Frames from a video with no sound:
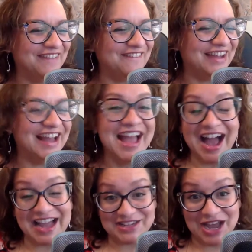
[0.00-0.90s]

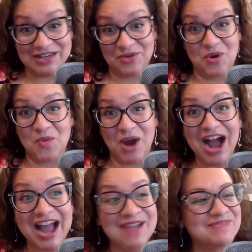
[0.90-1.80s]
I, I don't know
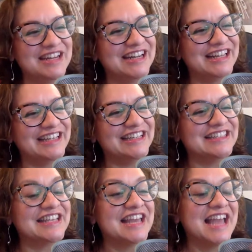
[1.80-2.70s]
why, but it
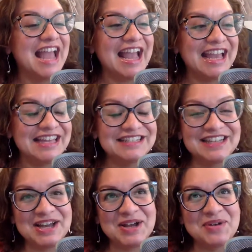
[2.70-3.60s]
is. And
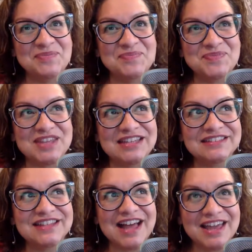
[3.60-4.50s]
um, in a
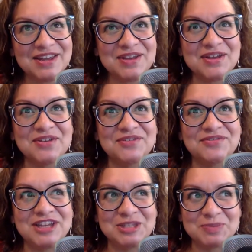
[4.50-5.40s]
lot of
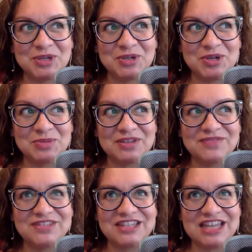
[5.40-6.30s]
Facebook groups,
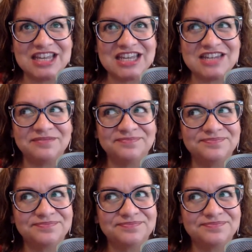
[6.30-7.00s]
I've seen,